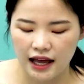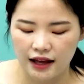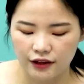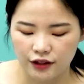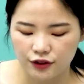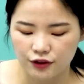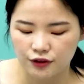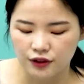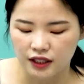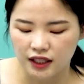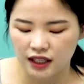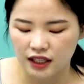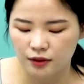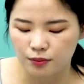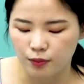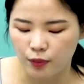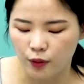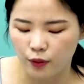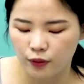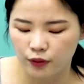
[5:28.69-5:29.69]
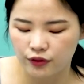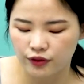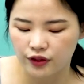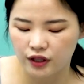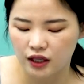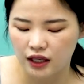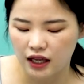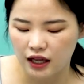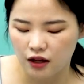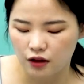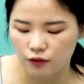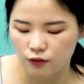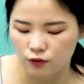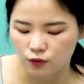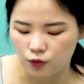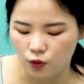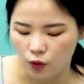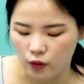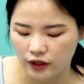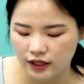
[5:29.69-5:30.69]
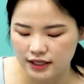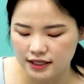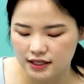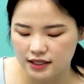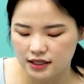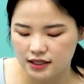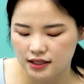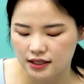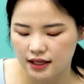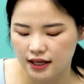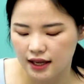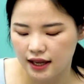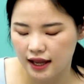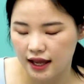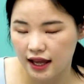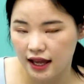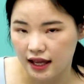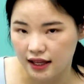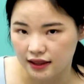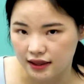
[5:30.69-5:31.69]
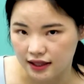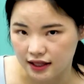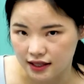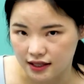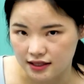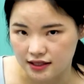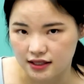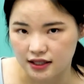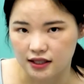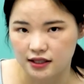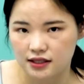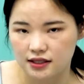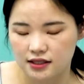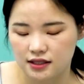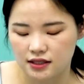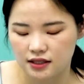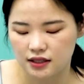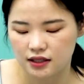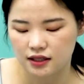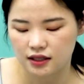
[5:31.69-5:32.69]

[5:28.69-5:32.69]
you need both force and distance.